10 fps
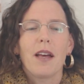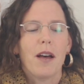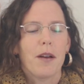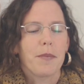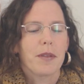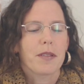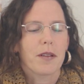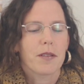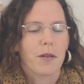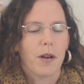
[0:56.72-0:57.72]
It's
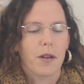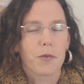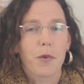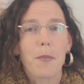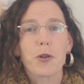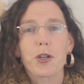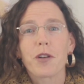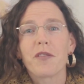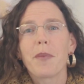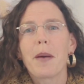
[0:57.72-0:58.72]
also called rupture
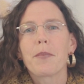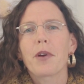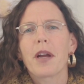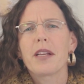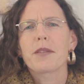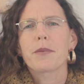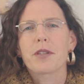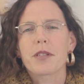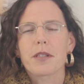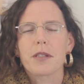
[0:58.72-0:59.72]
of membranes,
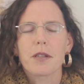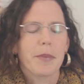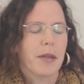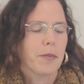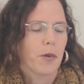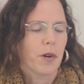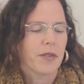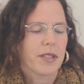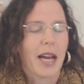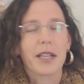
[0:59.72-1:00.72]
which is a little bit more of
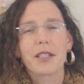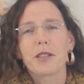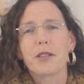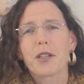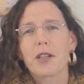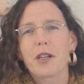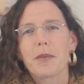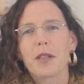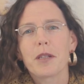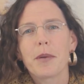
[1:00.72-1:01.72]
a technical term,
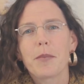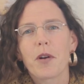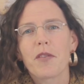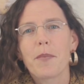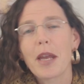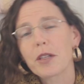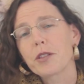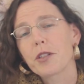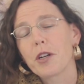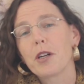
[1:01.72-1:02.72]
a little bit more of a medical
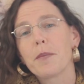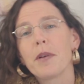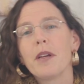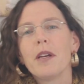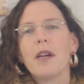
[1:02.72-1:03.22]
term.